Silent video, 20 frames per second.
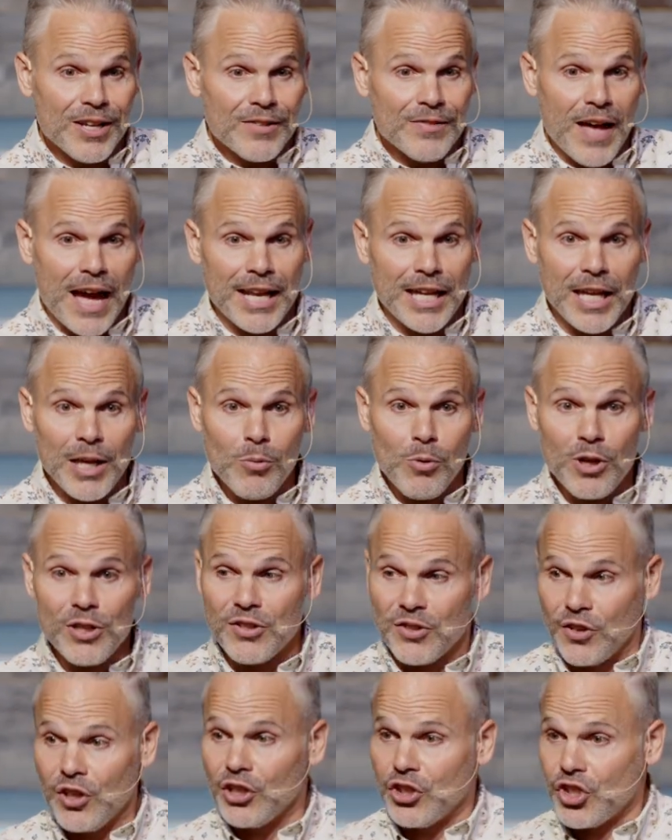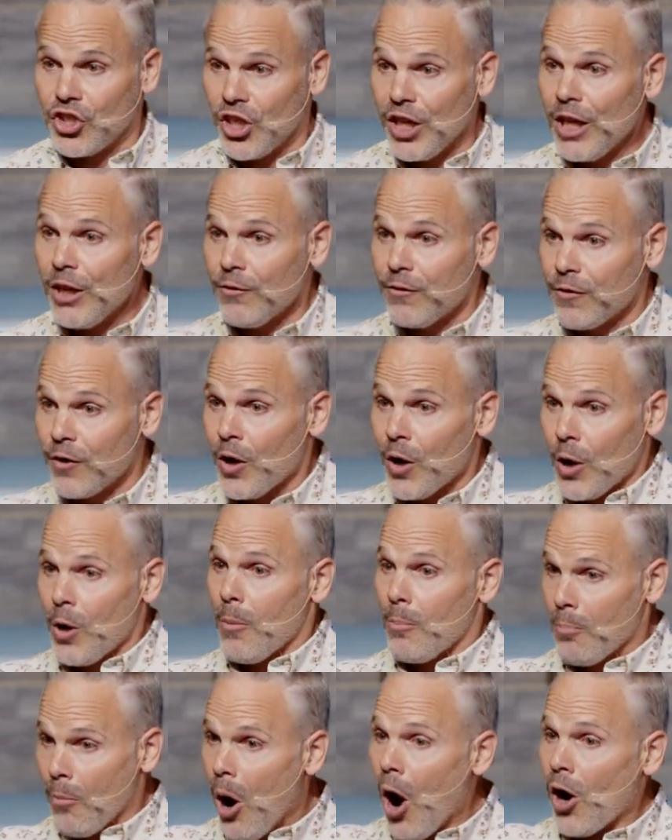that he was the chief
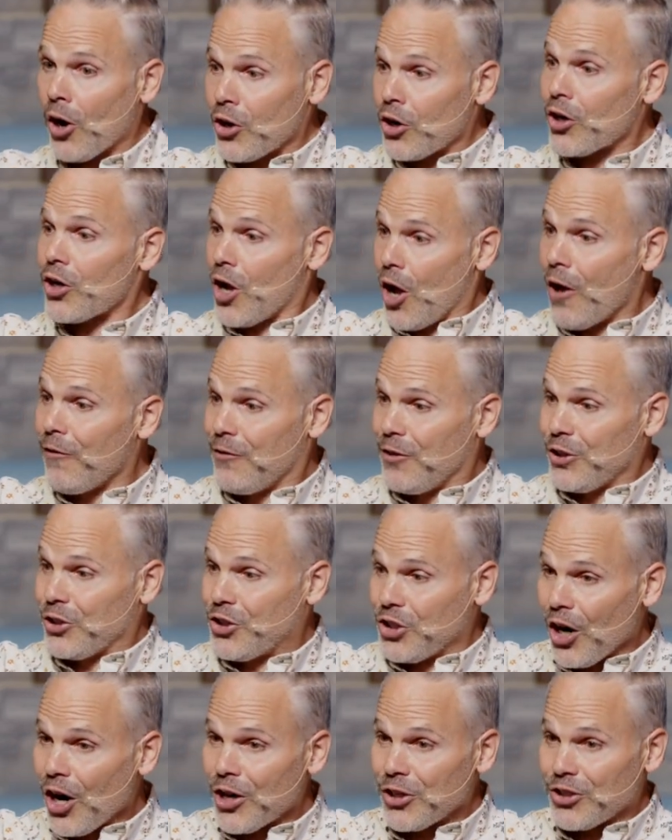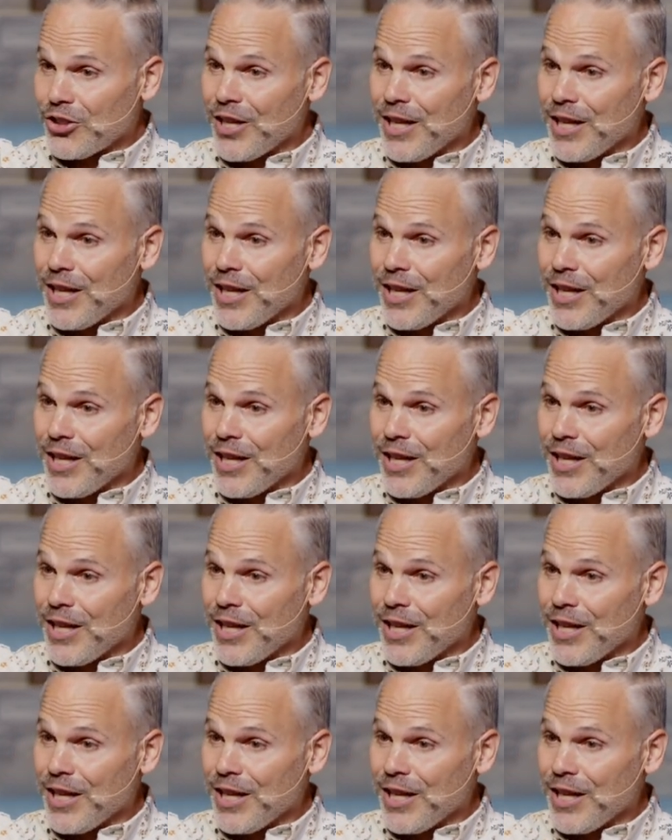martyr of the church,